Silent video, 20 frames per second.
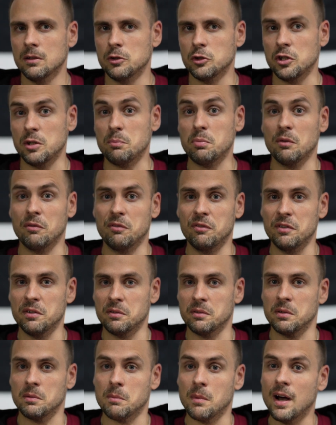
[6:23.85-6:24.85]
She put
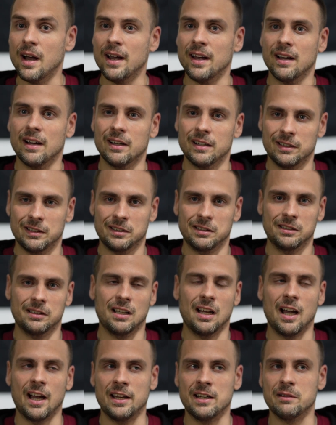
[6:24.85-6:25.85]
fear into my eyes.
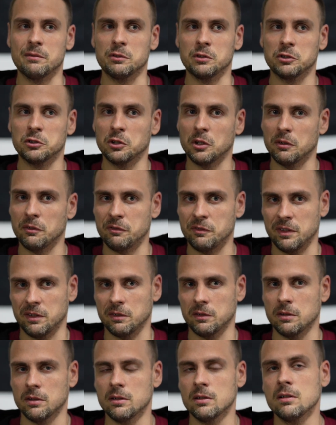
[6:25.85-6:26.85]
I never saw
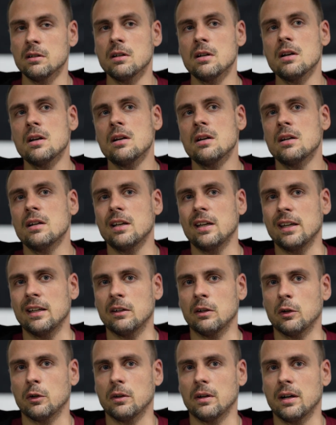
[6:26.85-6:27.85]
fear
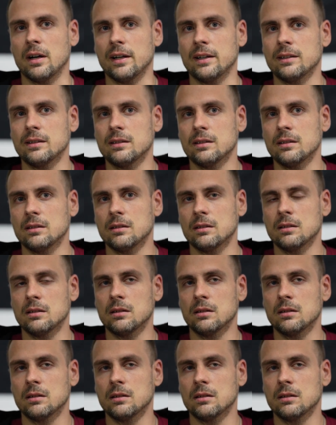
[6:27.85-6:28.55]
in her eyes.